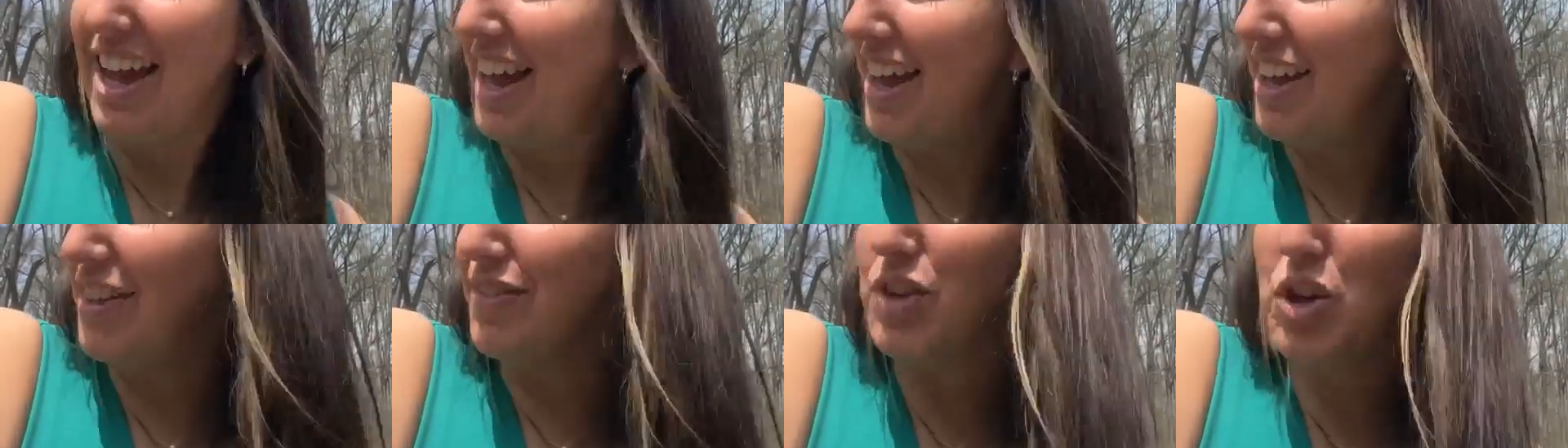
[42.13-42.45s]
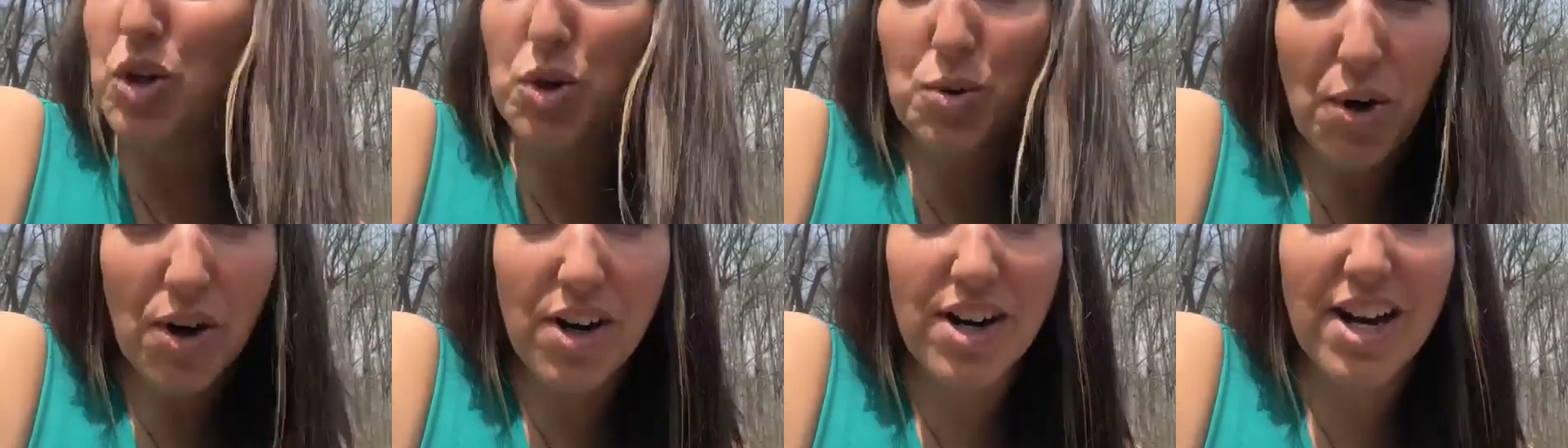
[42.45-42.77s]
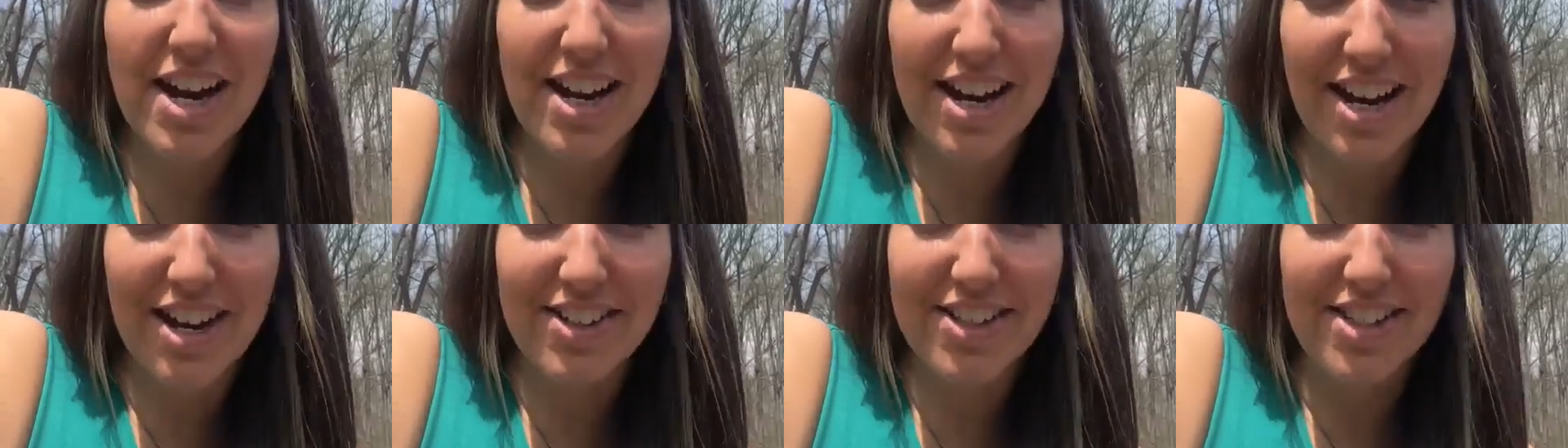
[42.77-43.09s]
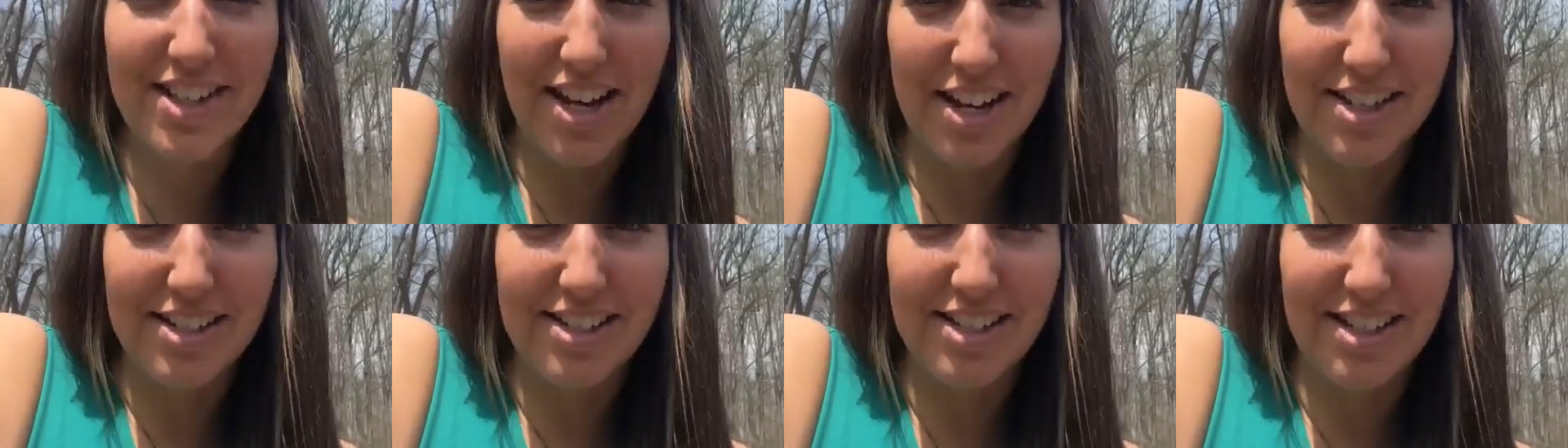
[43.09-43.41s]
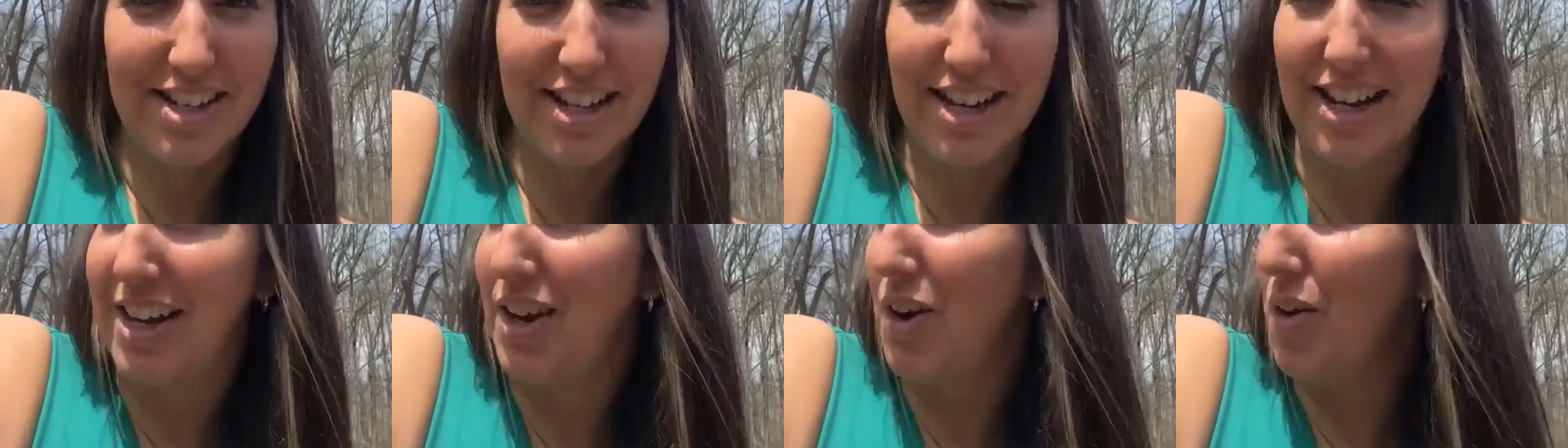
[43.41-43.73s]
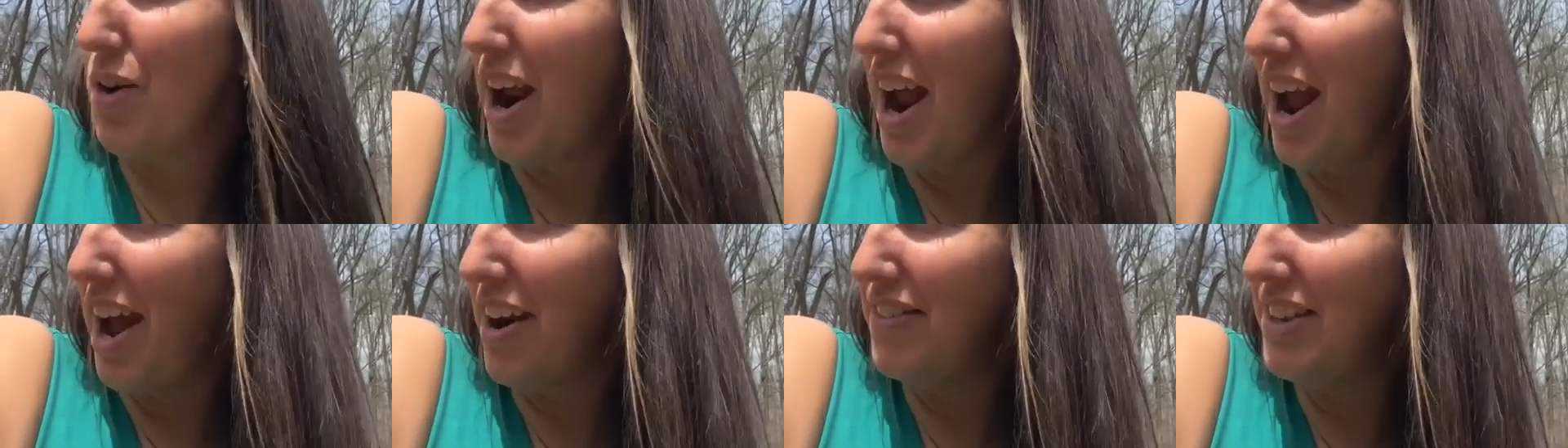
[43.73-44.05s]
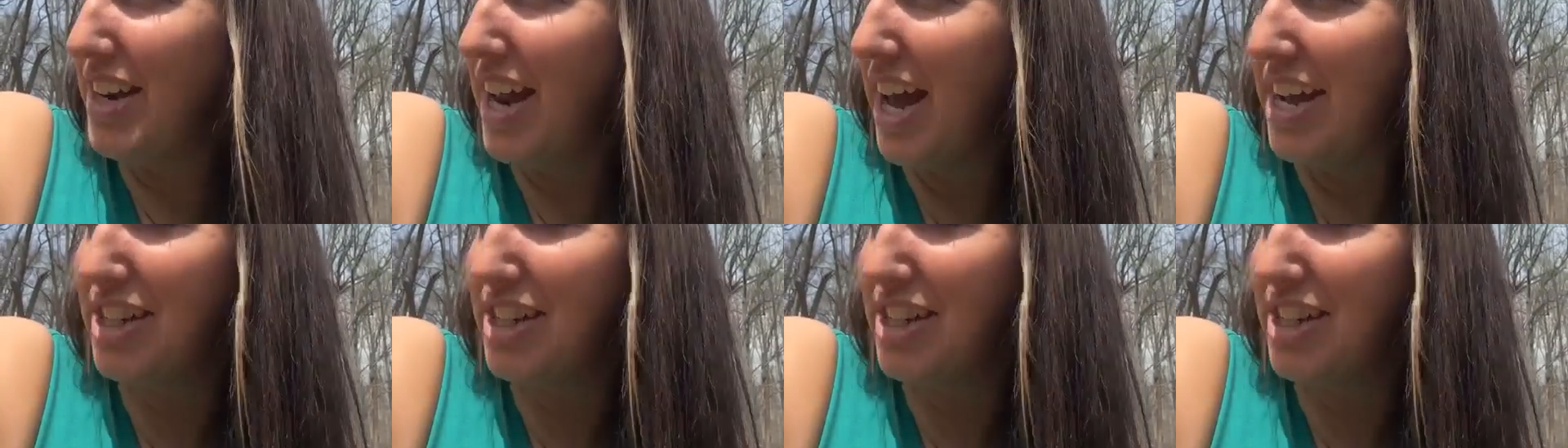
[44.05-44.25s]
If you are not outside today or haven't